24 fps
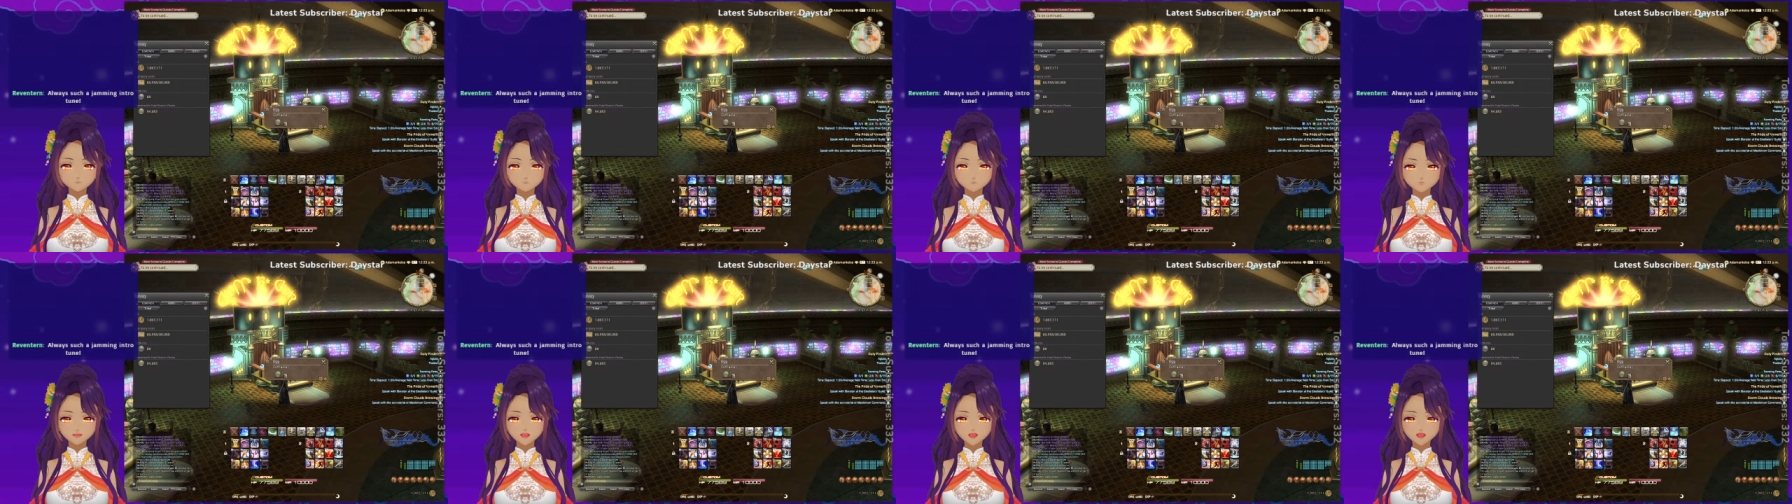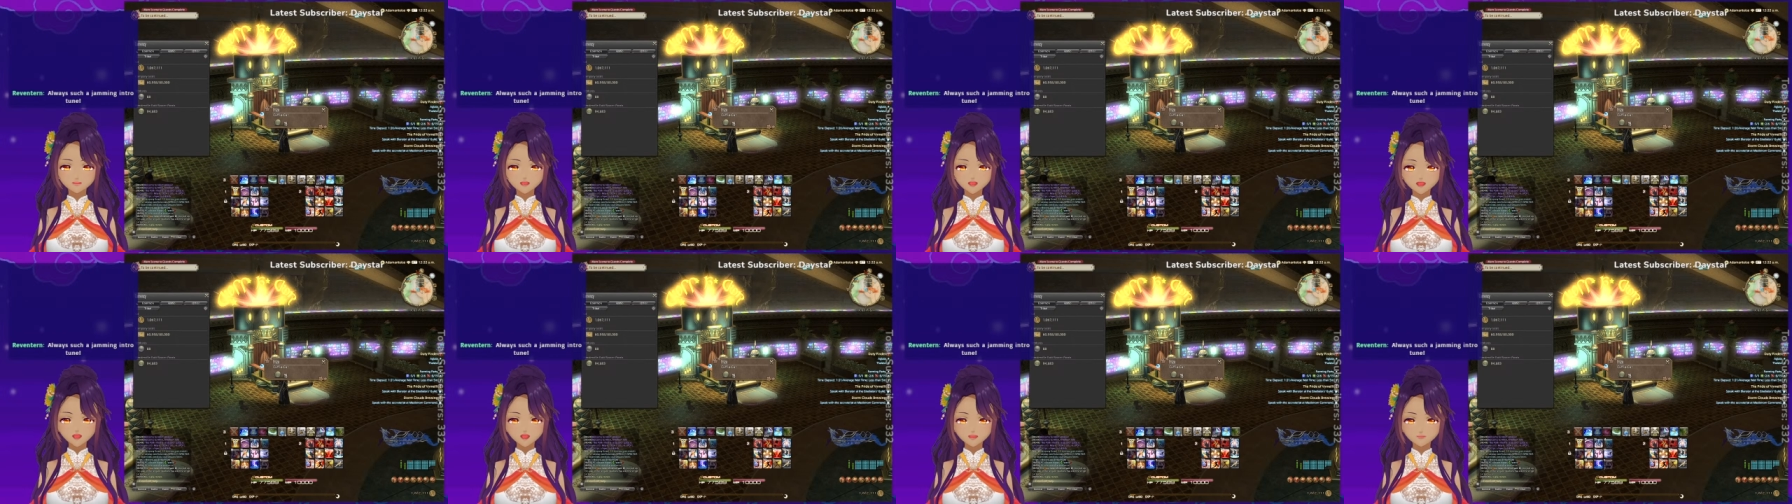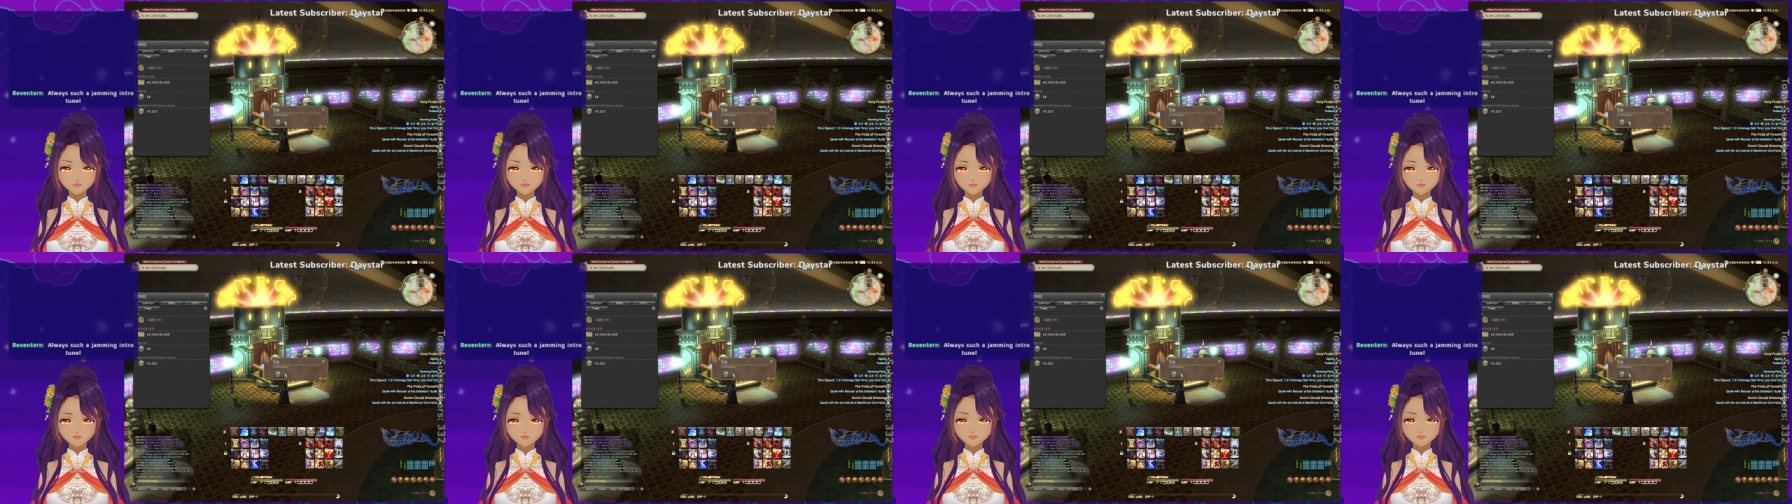Because I
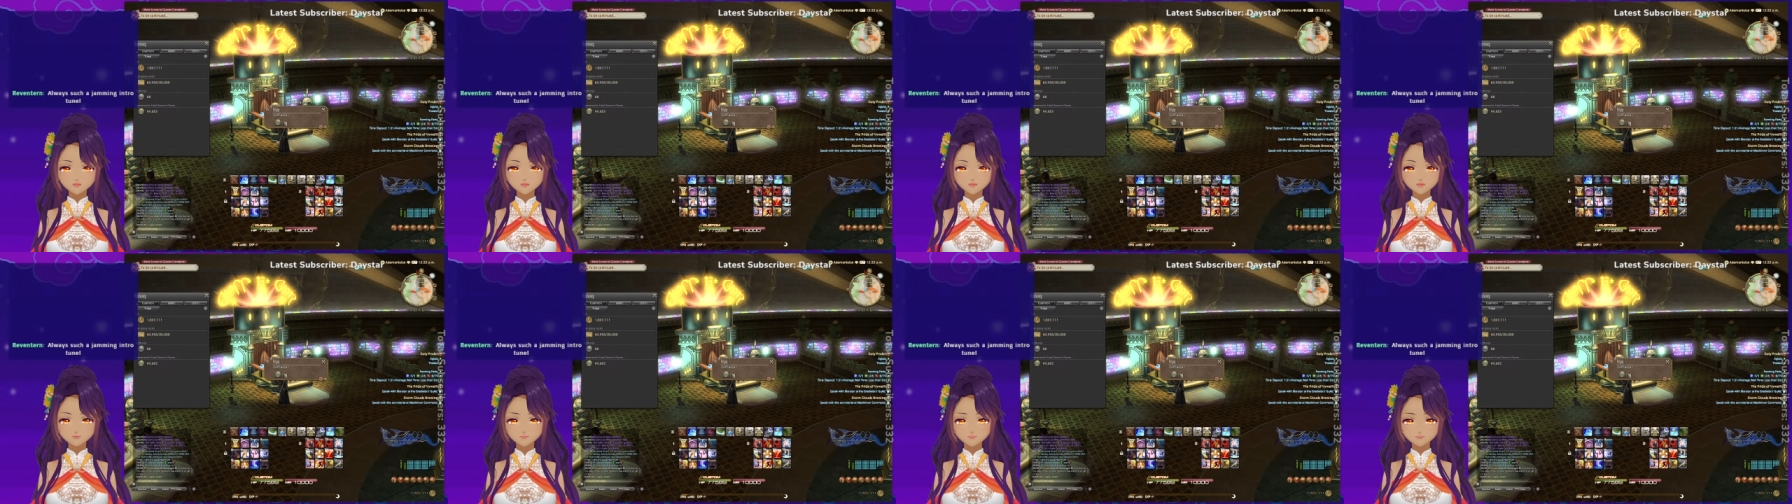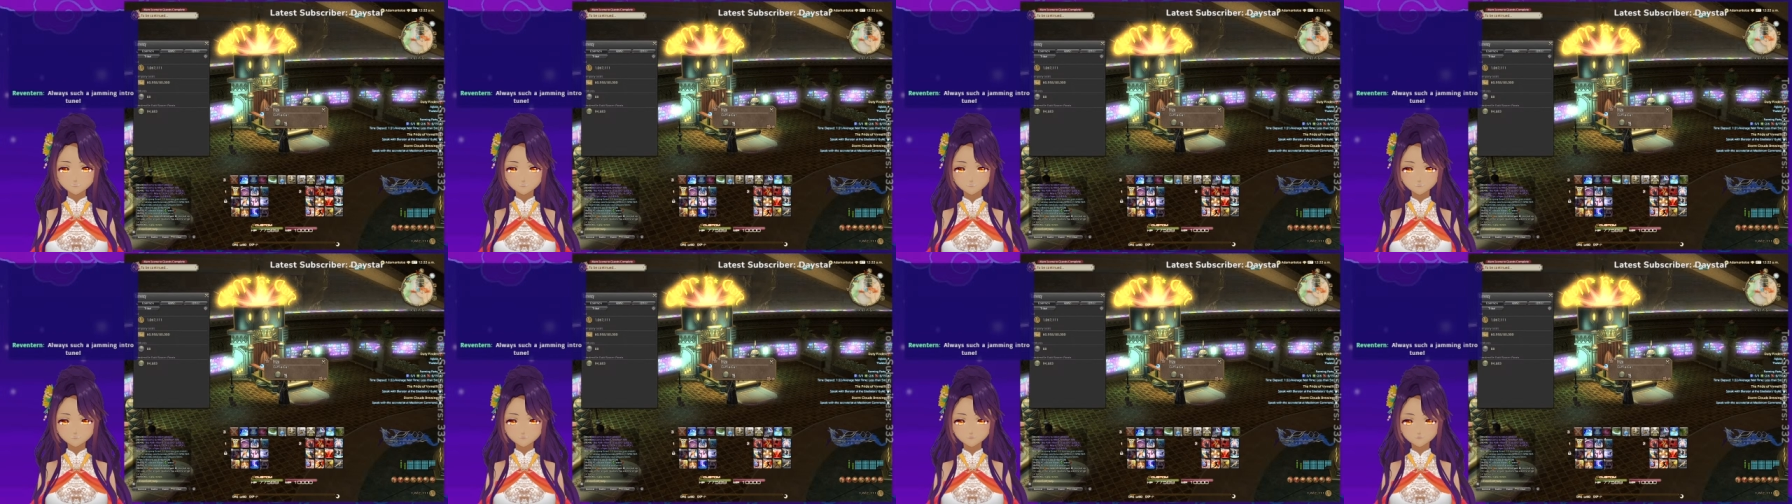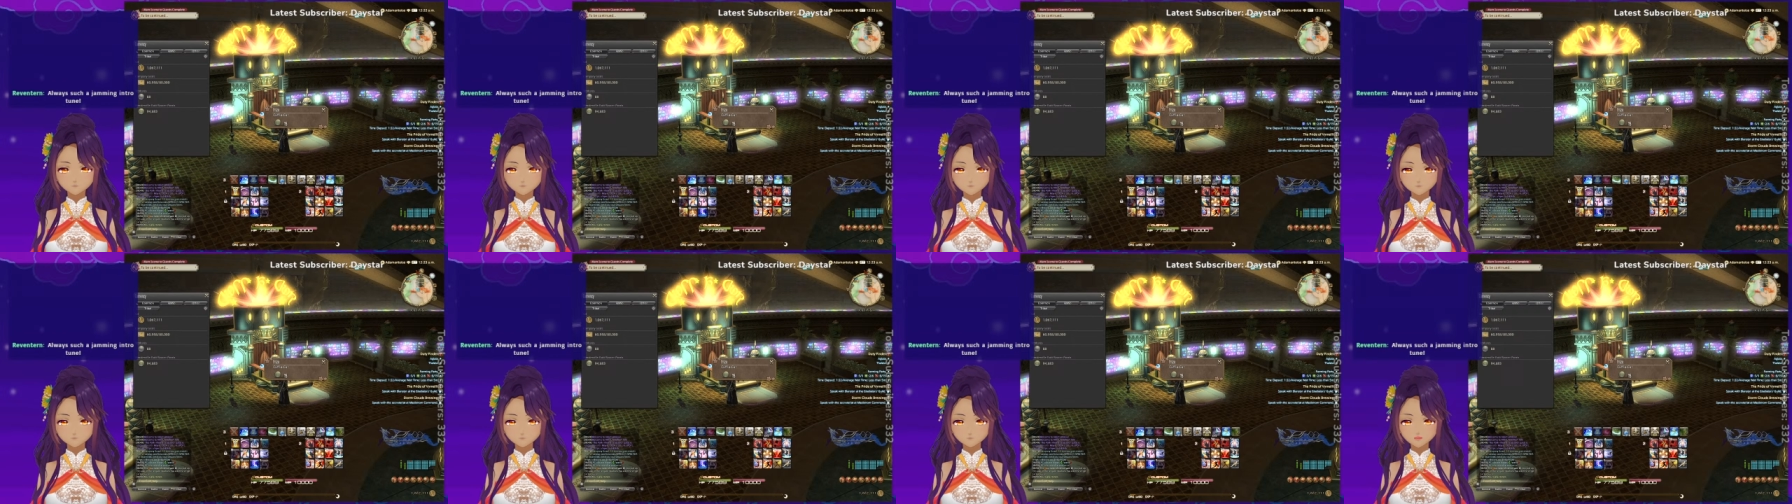need
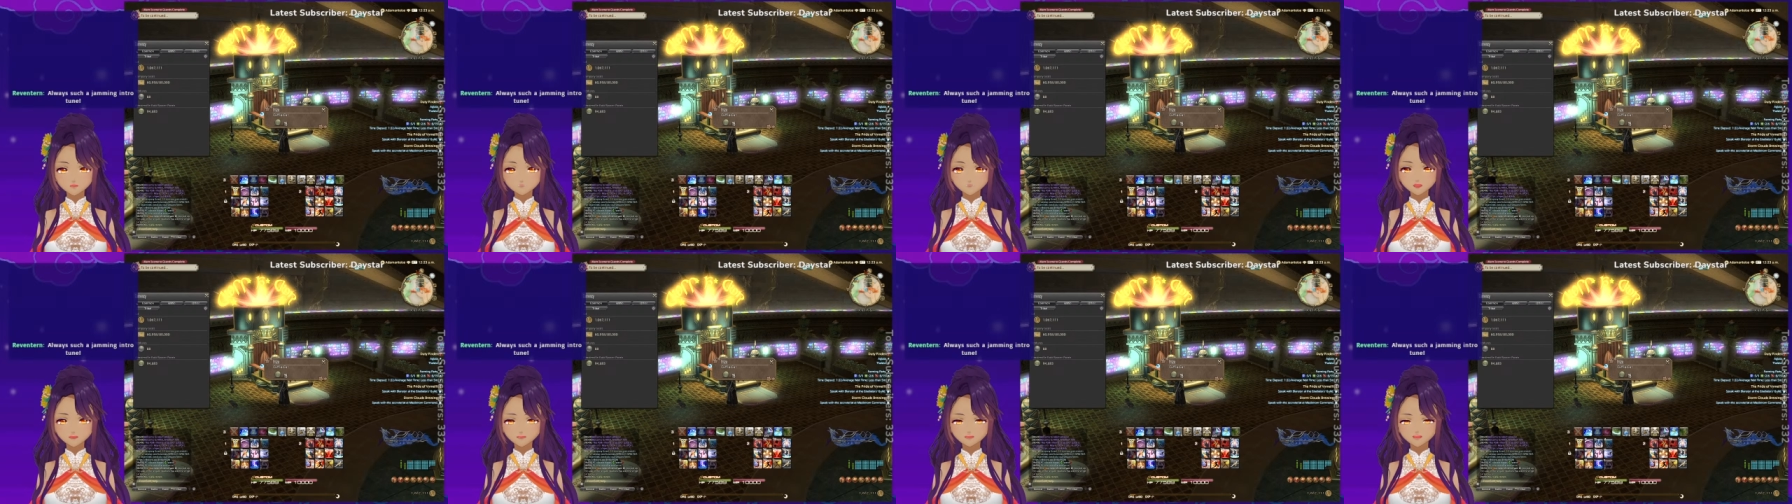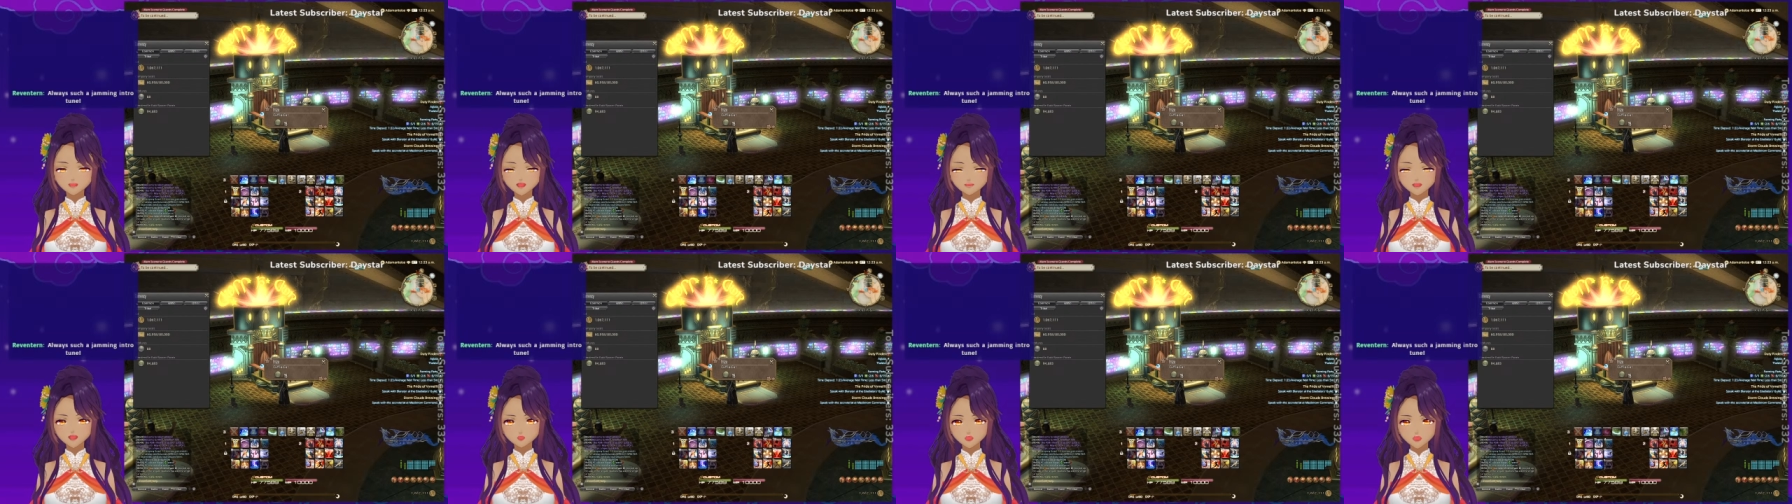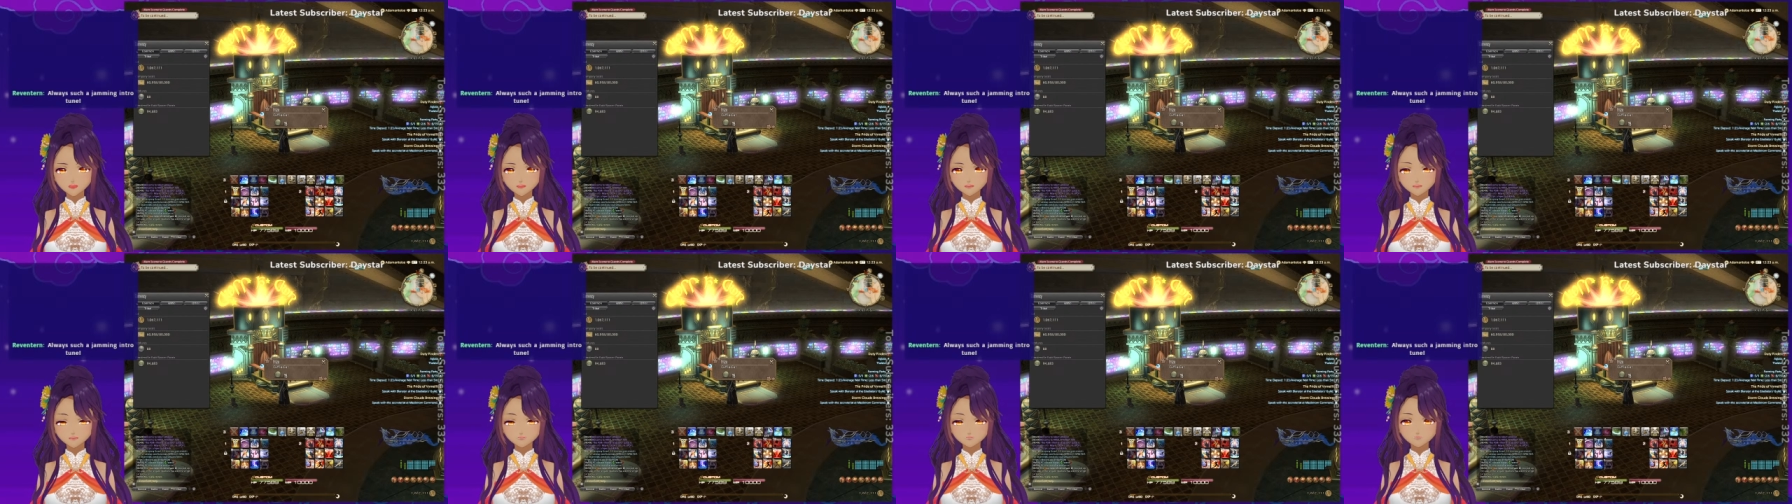400 more?